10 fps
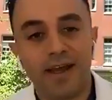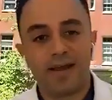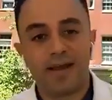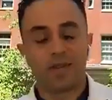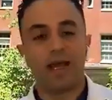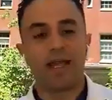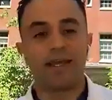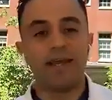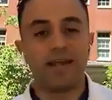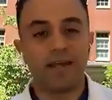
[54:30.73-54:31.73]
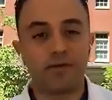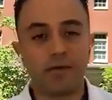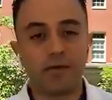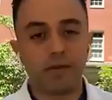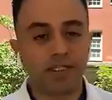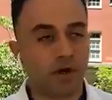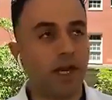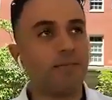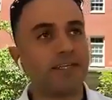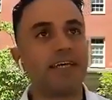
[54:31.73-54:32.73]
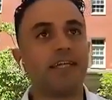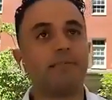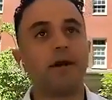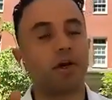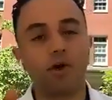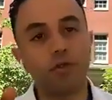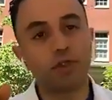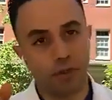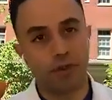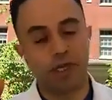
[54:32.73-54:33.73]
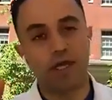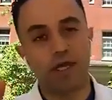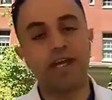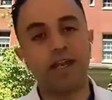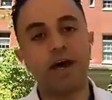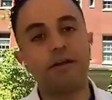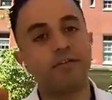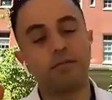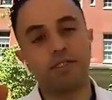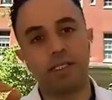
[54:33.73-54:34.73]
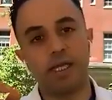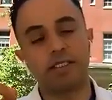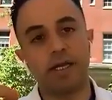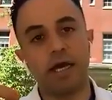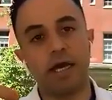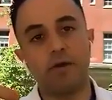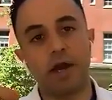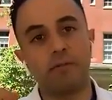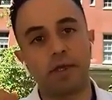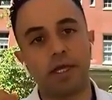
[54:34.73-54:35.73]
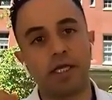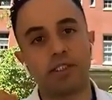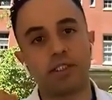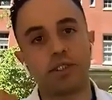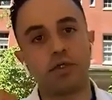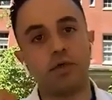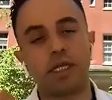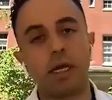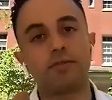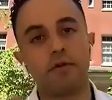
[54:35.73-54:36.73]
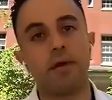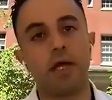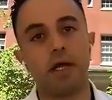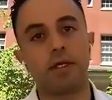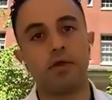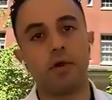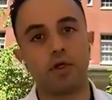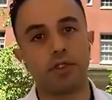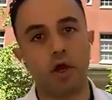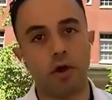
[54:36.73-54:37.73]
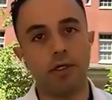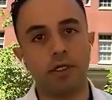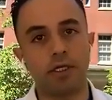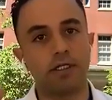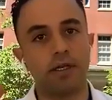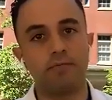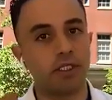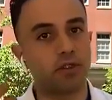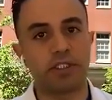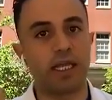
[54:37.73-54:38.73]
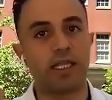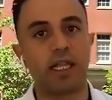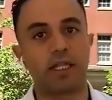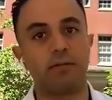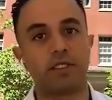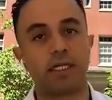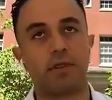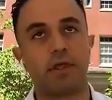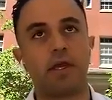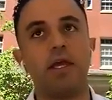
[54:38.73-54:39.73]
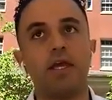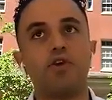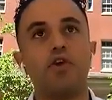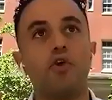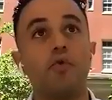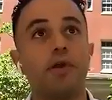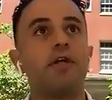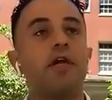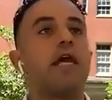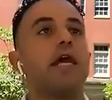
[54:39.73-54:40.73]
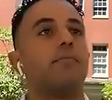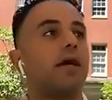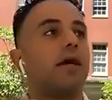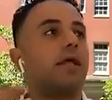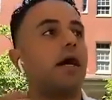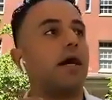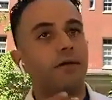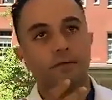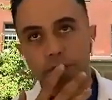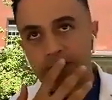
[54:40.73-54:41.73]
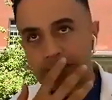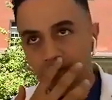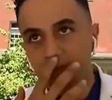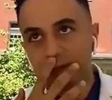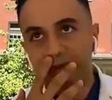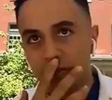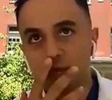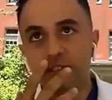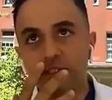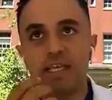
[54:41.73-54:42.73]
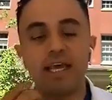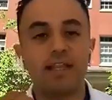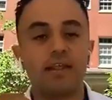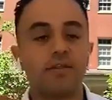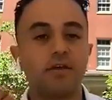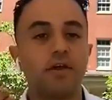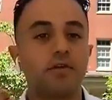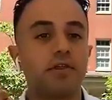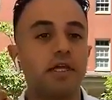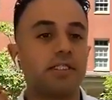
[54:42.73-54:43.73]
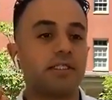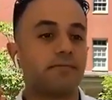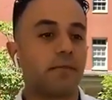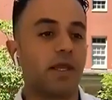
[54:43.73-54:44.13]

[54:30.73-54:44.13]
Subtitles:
again, I agree with Dr. Abu Halima said about the cultural thing. I think a lot of the mistakes that our applicants do, it comes from a good heart. They didn't mean to say like something, weird. But for example, like don't say, like, there are other things,